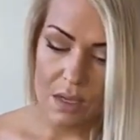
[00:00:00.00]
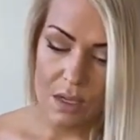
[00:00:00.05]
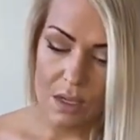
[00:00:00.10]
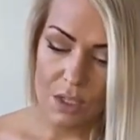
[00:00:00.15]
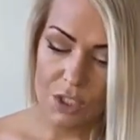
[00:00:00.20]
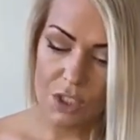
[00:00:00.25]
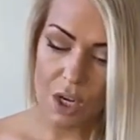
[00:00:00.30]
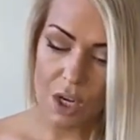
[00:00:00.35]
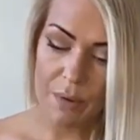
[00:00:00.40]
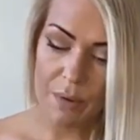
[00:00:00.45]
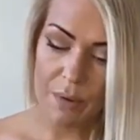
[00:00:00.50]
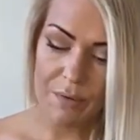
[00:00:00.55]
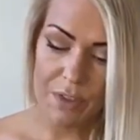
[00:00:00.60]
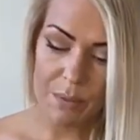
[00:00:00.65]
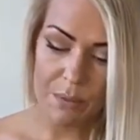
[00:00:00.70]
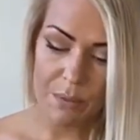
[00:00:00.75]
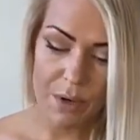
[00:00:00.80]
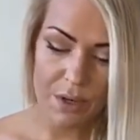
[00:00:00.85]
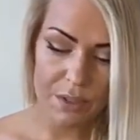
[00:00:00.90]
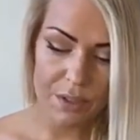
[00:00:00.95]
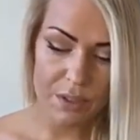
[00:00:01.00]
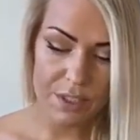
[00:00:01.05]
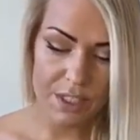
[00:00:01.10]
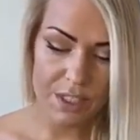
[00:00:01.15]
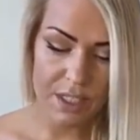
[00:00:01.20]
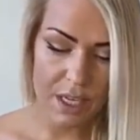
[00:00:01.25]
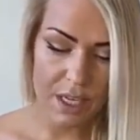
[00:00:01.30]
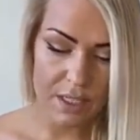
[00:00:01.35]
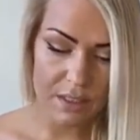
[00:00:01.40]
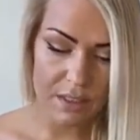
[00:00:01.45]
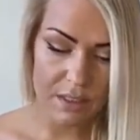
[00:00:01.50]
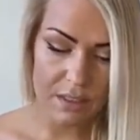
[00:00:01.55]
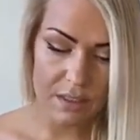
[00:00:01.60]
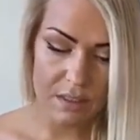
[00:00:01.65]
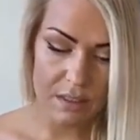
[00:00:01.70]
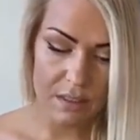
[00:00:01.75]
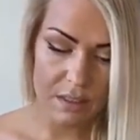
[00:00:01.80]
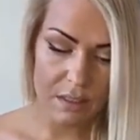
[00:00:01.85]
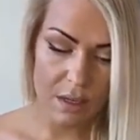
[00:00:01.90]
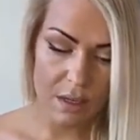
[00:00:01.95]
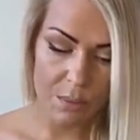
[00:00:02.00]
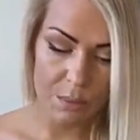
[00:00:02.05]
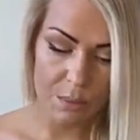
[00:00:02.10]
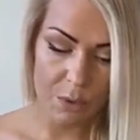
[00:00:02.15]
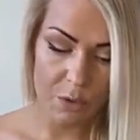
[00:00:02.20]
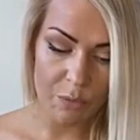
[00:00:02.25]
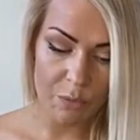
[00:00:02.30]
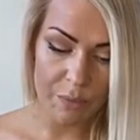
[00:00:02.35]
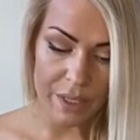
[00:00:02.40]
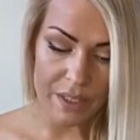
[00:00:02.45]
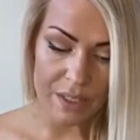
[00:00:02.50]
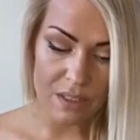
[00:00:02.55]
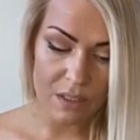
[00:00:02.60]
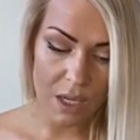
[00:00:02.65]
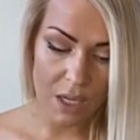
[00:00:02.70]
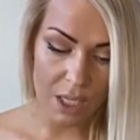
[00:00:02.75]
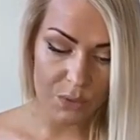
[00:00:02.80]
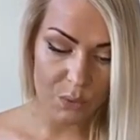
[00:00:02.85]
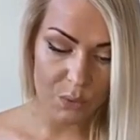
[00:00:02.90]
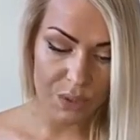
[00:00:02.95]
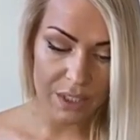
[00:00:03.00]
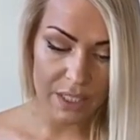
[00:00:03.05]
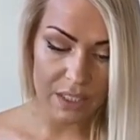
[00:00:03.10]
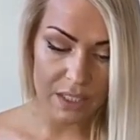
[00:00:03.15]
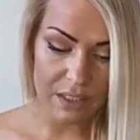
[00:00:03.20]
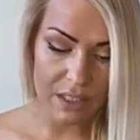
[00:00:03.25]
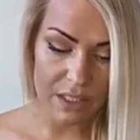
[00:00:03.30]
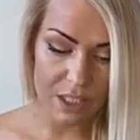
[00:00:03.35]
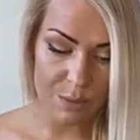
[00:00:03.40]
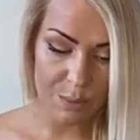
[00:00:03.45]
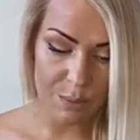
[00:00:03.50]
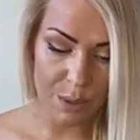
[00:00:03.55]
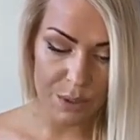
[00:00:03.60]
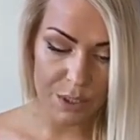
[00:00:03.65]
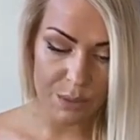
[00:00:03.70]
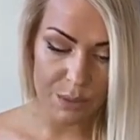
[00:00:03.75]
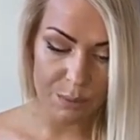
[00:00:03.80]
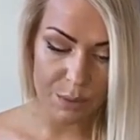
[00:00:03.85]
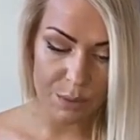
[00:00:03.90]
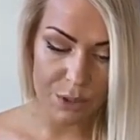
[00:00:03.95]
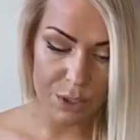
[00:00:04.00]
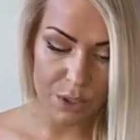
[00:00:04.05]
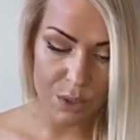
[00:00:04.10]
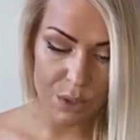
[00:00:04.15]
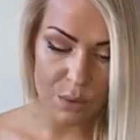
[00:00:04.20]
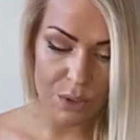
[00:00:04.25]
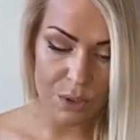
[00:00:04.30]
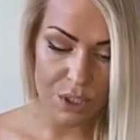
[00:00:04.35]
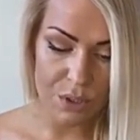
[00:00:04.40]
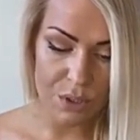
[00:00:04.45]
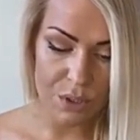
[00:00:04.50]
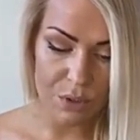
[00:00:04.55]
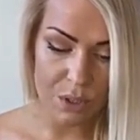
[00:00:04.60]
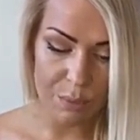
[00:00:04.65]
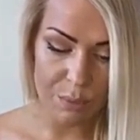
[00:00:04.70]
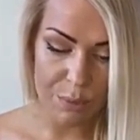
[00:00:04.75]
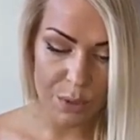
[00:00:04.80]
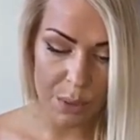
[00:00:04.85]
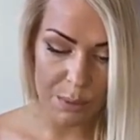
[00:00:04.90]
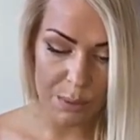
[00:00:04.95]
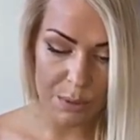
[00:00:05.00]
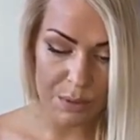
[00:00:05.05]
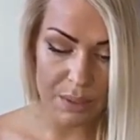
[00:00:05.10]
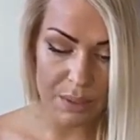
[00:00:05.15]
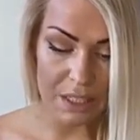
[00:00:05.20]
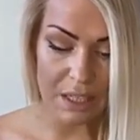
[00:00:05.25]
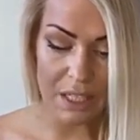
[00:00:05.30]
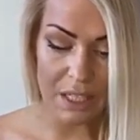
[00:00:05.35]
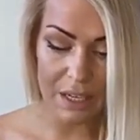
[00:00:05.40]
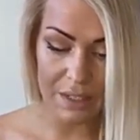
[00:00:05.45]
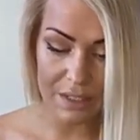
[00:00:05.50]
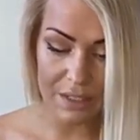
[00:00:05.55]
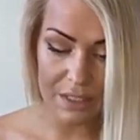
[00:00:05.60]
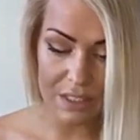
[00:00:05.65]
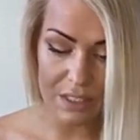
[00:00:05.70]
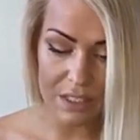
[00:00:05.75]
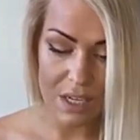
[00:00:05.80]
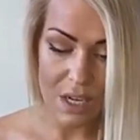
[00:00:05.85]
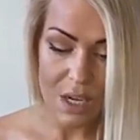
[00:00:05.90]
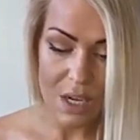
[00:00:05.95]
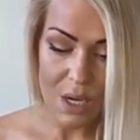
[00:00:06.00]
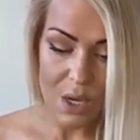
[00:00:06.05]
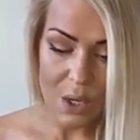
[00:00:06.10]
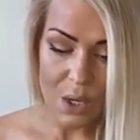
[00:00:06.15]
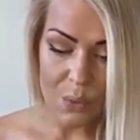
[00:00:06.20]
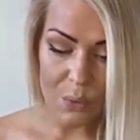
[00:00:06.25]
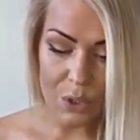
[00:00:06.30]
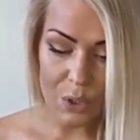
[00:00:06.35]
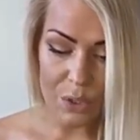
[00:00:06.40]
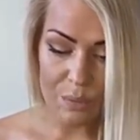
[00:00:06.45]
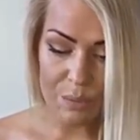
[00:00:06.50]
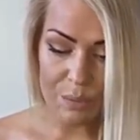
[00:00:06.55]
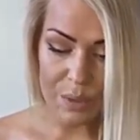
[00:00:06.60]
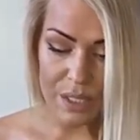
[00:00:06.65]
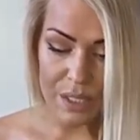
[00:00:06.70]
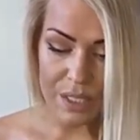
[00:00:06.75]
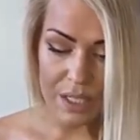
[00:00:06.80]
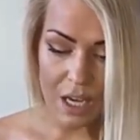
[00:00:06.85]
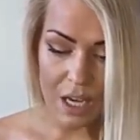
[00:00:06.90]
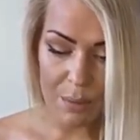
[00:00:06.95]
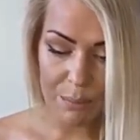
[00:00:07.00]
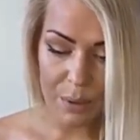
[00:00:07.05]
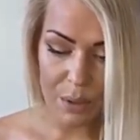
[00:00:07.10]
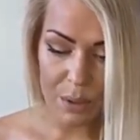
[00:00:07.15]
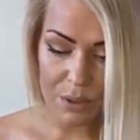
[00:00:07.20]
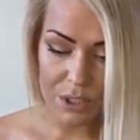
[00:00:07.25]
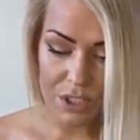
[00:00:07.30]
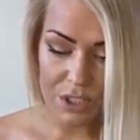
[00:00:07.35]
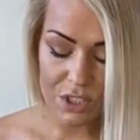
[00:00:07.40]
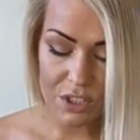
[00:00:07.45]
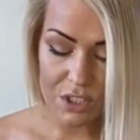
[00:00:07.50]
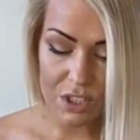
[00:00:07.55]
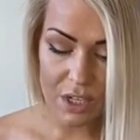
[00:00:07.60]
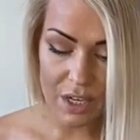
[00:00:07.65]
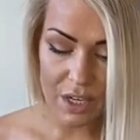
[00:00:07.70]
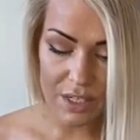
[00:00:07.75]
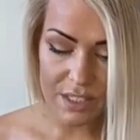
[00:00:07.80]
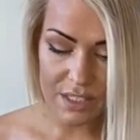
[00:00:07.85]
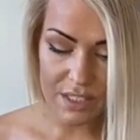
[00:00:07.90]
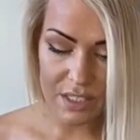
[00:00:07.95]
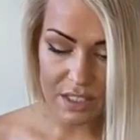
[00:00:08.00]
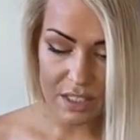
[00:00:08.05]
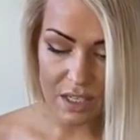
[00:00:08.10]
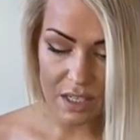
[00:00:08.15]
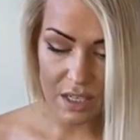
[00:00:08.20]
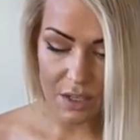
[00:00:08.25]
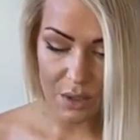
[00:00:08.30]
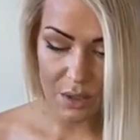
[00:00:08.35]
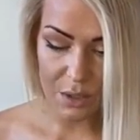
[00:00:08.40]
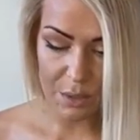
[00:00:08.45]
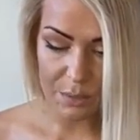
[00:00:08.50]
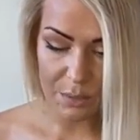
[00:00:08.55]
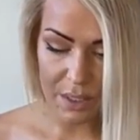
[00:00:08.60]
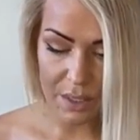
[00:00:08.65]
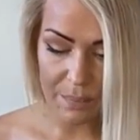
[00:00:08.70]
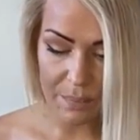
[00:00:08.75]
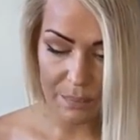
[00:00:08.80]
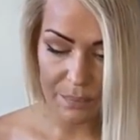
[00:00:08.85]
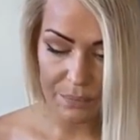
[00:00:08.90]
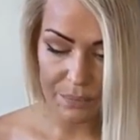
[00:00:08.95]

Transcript: Some of the models that movement advocate as possible solution to the problems at large would be a post-scarcity economy,